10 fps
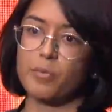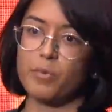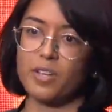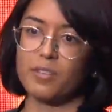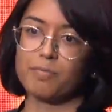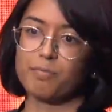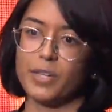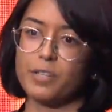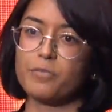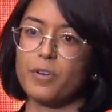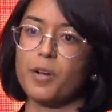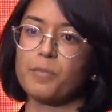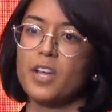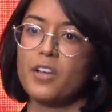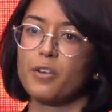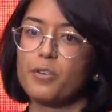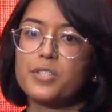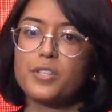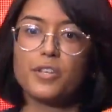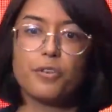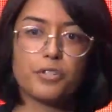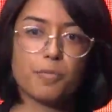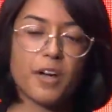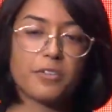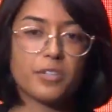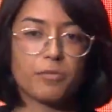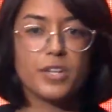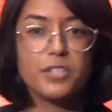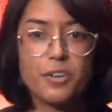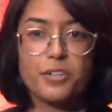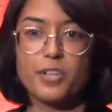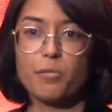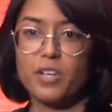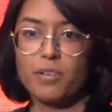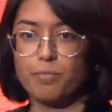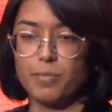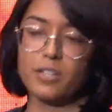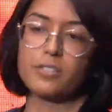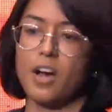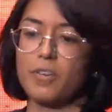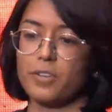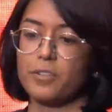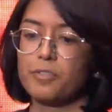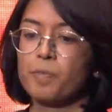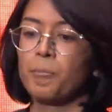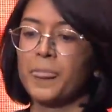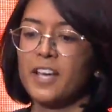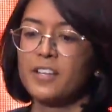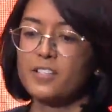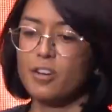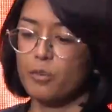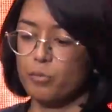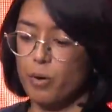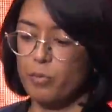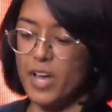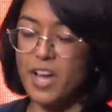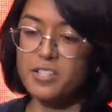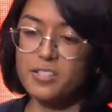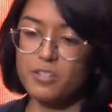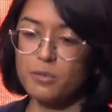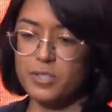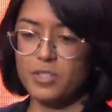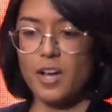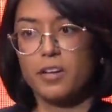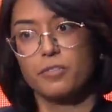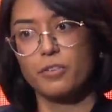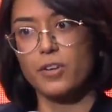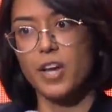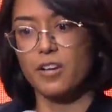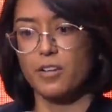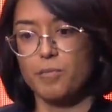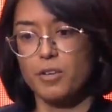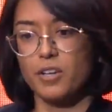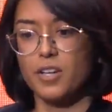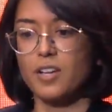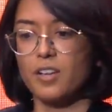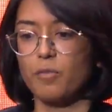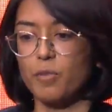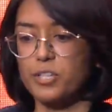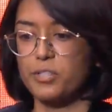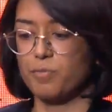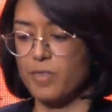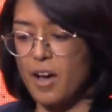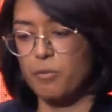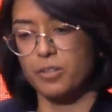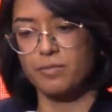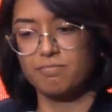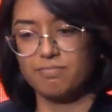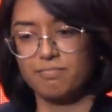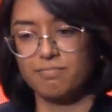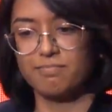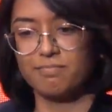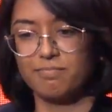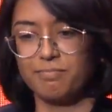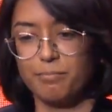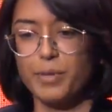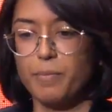that we can build from. There isn't a huge amount of research that we can build off of. So what we had to do was kind of create a community in which that would be